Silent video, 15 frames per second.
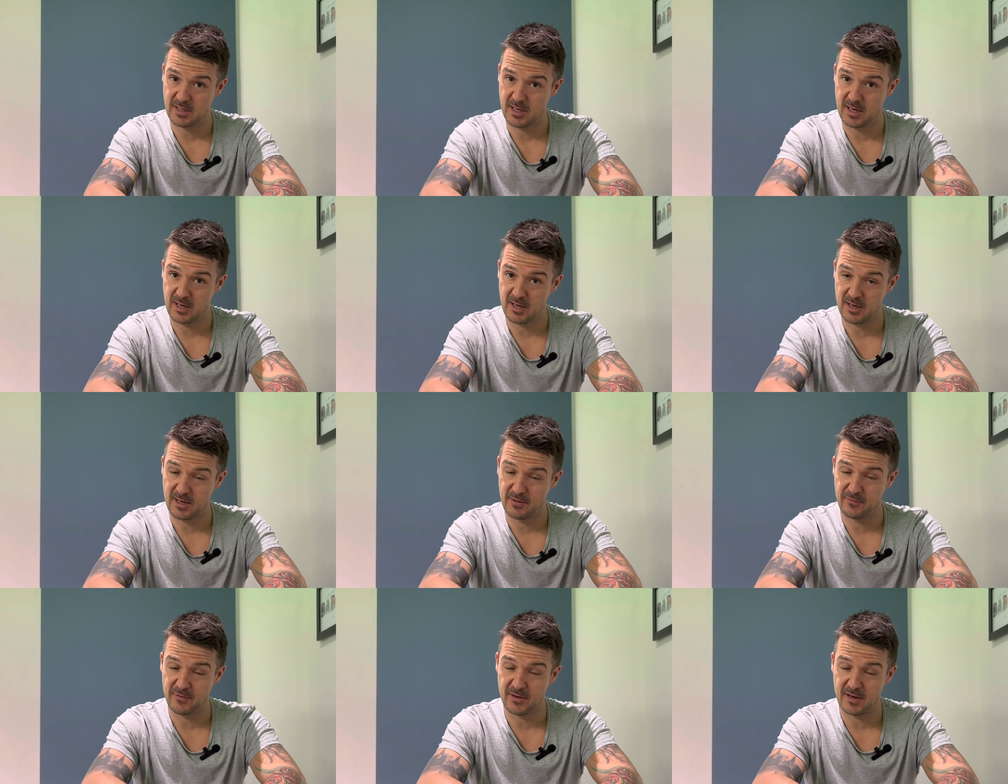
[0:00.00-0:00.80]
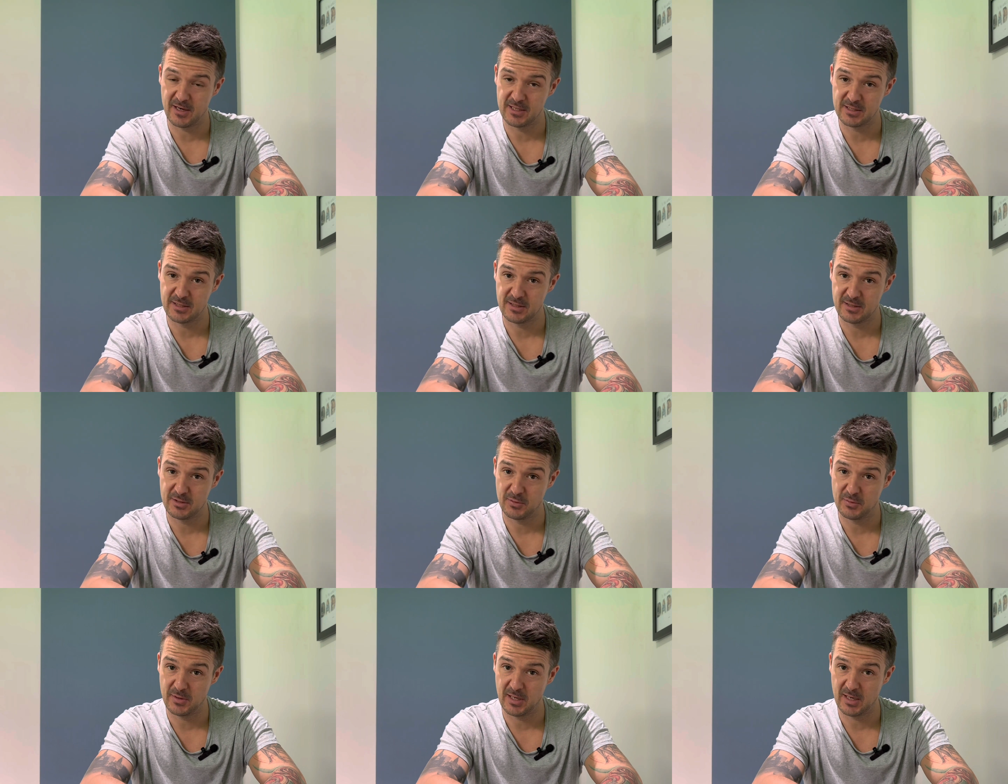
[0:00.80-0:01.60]
advise
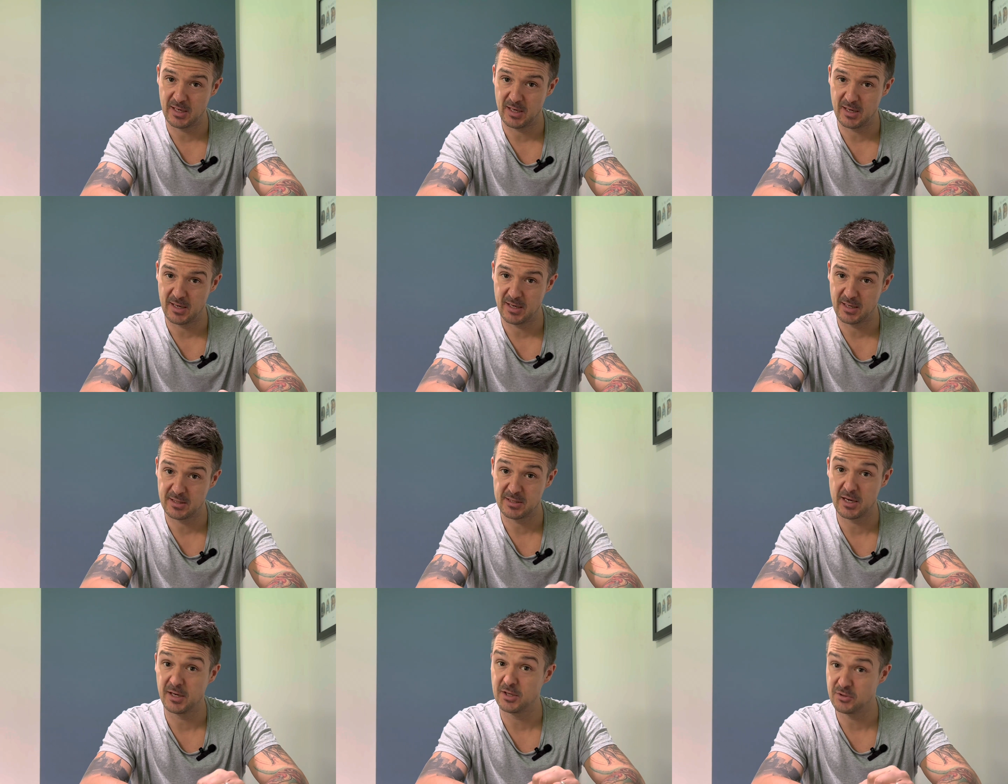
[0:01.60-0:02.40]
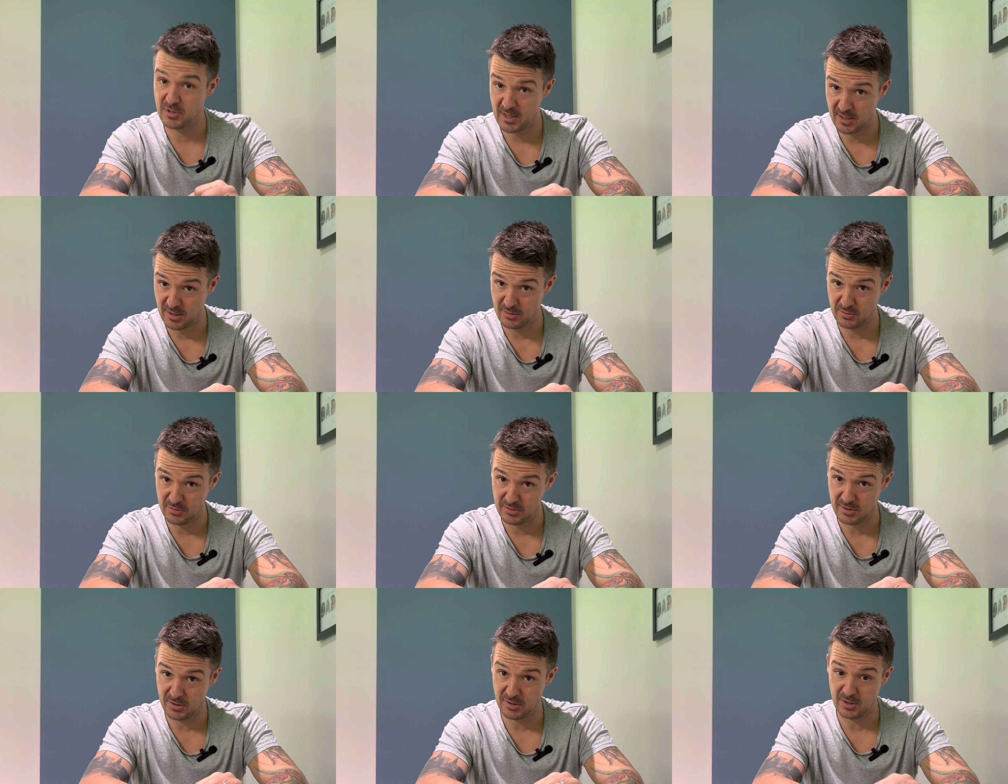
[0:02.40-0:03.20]
doing it like Tony Drago used
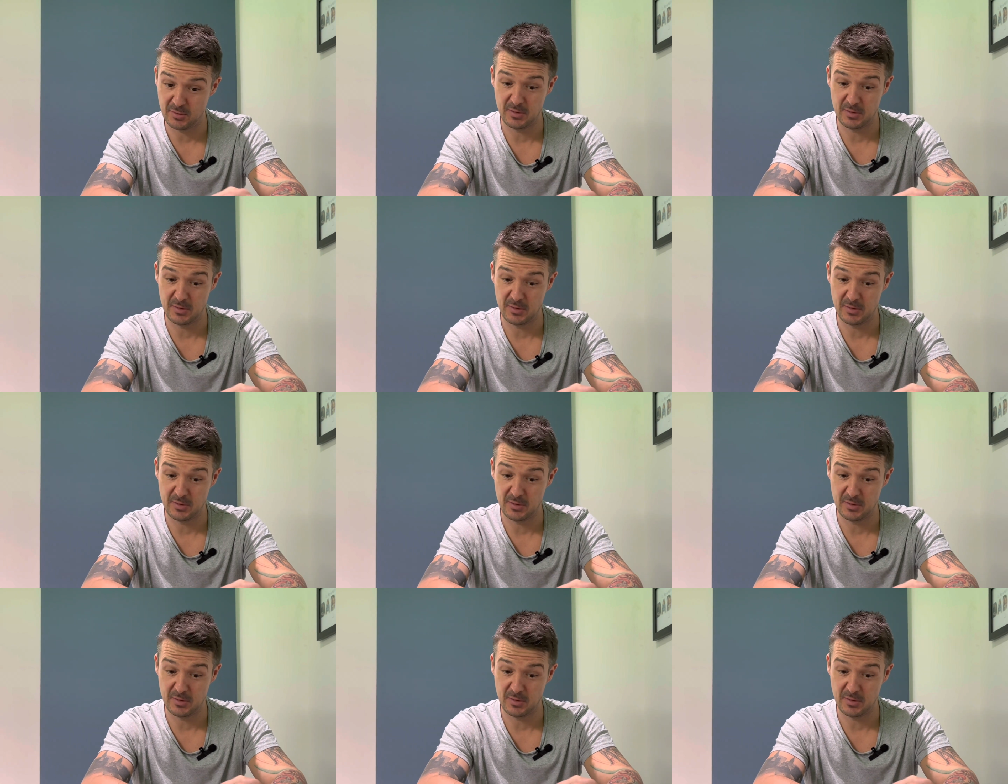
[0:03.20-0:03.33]
to do.